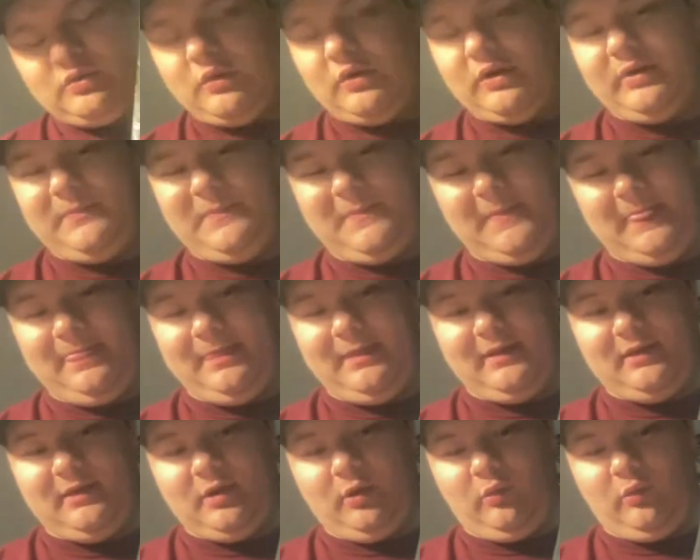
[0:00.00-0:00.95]
or
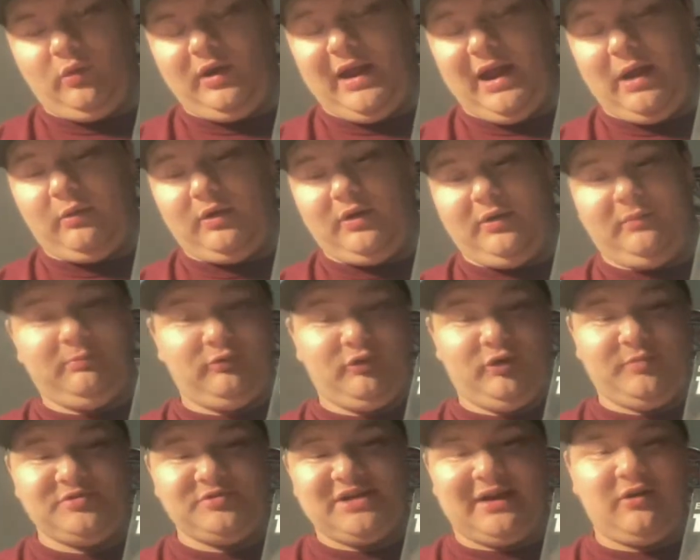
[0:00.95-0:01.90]
what our
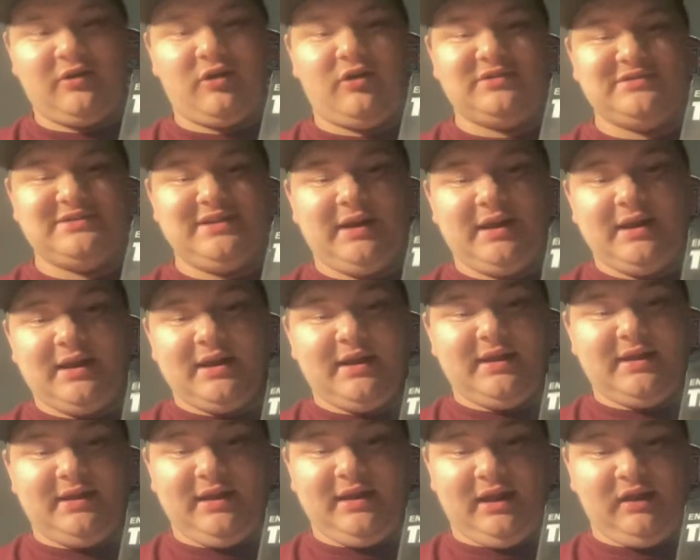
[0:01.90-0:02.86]
group chat calls it,
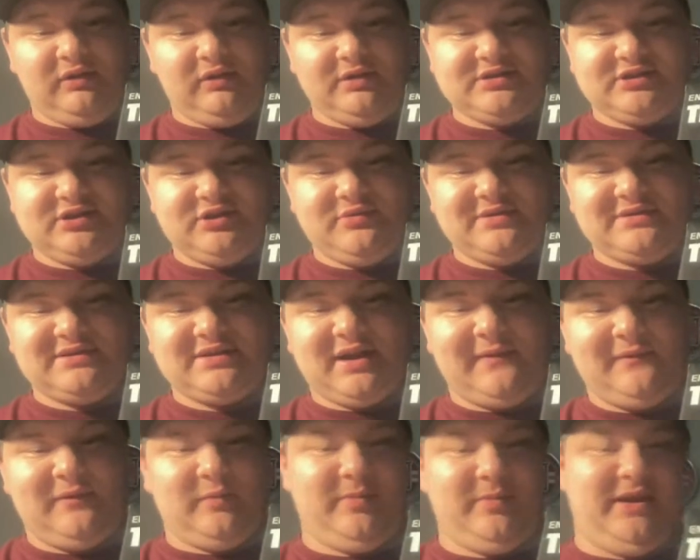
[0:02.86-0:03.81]
England's newest
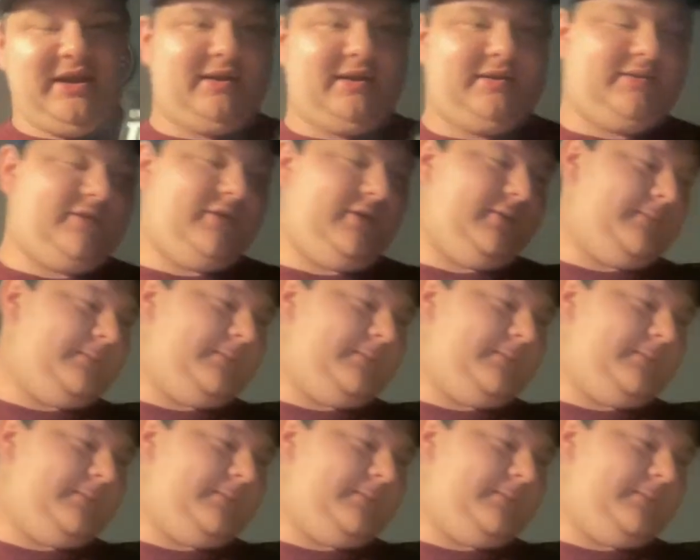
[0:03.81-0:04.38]
cover band,